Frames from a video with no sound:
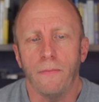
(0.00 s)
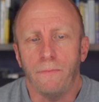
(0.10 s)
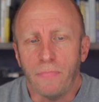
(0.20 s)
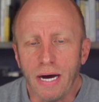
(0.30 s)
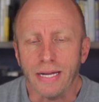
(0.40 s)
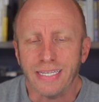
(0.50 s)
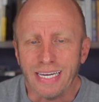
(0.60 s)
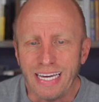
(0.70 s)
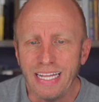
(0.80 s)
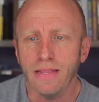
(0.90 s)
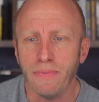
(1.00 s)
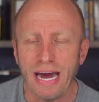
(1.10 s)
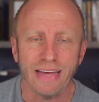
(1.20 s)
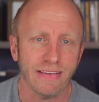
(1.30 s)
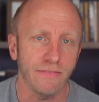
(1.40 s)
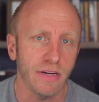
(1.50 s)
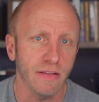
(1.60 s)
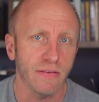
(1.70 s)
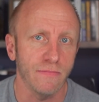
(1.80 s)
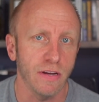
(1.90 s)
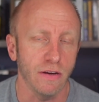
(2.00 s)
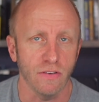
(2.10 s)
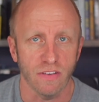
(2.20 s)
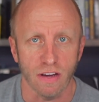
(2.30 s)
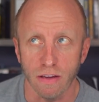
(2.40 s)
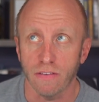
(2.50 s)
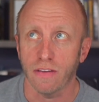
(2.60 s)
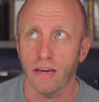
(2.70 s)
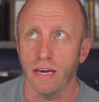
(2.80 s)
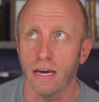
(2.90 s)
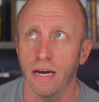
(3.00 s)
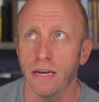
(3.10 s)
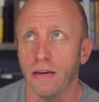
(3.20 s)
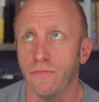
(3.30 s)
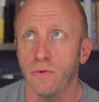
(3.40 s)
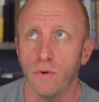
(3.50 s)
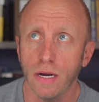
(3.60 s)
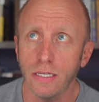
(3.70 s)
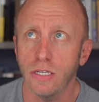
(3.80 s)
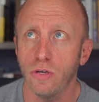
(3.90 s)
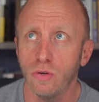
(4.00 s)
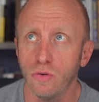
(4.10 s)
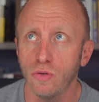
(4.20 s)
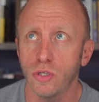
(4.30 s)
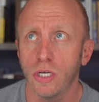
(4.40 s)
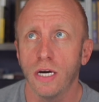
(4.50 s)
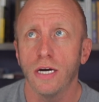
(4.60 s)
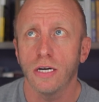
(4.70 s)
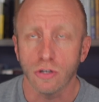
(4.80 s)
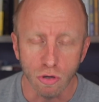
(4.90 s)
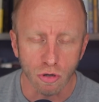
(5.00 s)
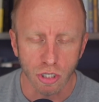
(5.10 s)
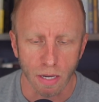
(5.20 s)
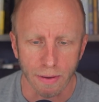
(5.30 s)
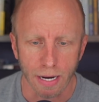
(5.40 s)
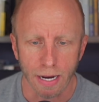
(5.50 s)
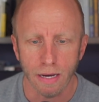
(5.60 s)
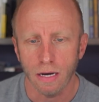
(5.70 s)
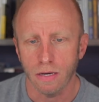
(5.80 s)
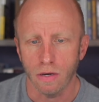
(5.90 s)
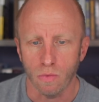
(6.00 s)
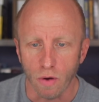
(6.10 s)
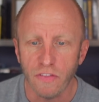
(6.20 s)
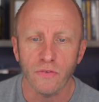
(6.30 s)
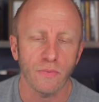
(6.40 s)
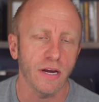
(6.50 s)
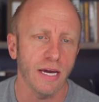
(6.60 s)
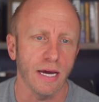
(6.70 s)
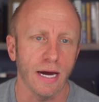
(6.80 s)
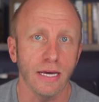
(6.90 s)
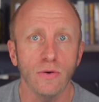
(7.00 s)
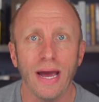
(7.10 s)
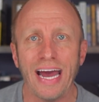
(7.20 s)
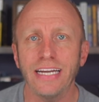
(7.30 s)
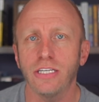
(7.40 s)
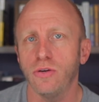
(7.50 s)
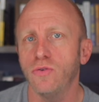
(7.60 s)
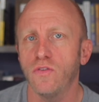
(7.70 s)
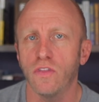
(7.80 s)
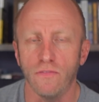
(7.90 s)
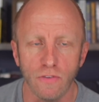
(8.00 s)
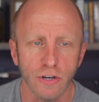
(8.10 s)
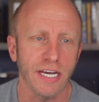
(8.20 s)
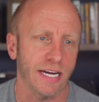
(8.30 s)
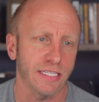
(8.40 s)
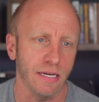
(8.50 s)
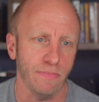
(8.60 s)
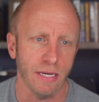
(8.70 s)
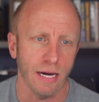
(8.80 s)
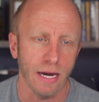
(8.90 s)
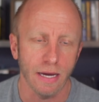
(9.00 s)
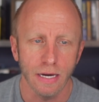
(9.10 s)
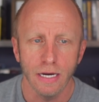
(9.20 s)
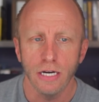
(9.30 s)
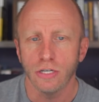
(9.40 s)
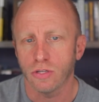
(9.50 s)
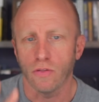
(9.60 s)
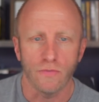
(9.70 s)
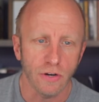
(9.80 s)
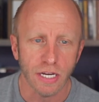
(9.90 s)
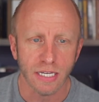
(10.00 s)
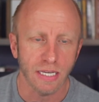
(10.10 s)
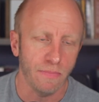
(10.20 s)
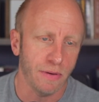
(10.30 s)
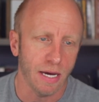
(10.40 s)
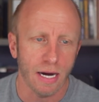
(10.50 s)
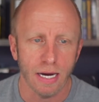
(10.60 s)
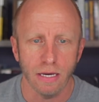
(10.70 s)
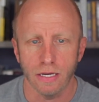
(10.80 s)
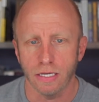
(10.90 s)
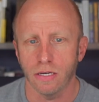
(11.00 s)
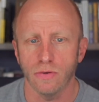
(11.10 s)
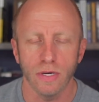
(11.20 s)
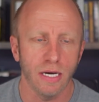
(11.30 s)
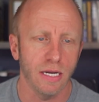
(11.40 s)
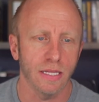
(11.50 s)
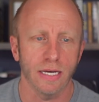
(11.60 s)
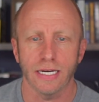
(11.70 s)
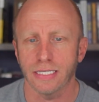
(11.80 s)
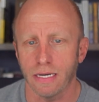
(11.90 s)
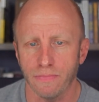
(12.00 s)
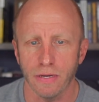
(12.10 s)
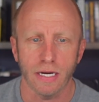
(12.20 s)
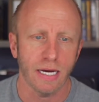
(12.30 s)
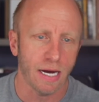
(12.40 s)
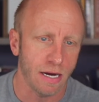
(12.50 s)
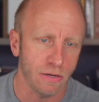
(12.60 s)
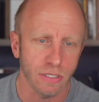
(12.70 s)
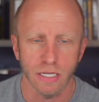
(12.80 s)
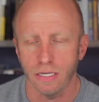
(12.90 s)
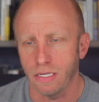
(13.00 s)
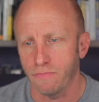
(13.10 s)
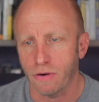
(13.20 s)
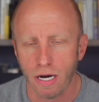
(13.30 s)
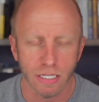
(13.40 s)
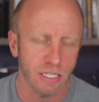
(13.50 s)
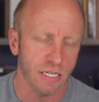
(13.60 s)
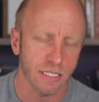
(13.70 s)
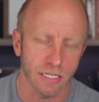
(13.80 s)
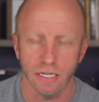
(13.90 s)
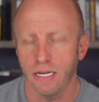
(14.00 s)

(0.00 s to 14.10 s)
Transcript: But in the past, I've done some videos on this. And if you wanted to use Google Gemini with Spring AI, you had to use the Vertex API. So the Vertex API, you had to go in and like set up an account and projects, and